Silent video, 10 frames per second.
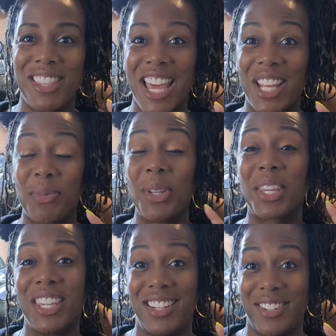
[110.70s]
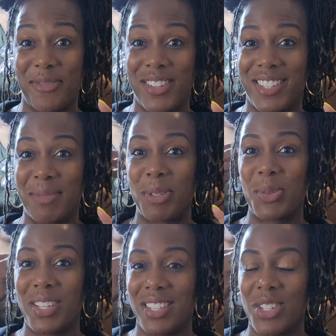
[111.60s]
to that as one of the key differences
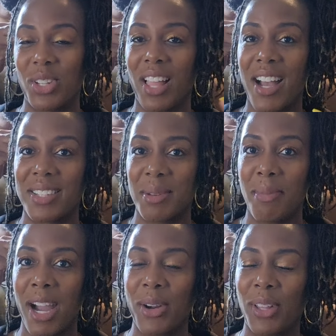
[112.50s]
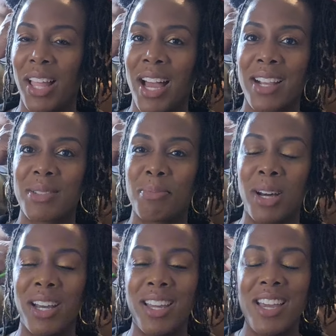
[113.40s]
between Sisterlocks and Microlocs.
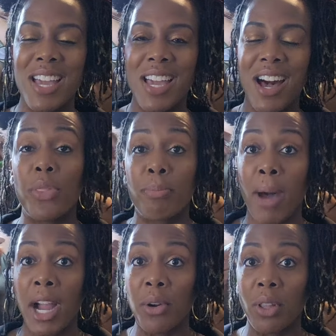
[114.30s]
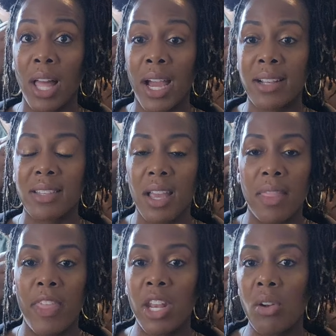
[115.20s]
But with Microlocs,
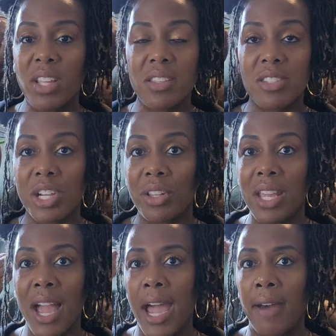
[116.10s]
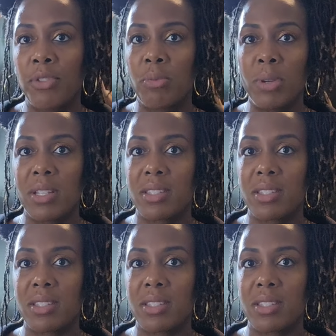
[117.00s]
they don't necessarily have to be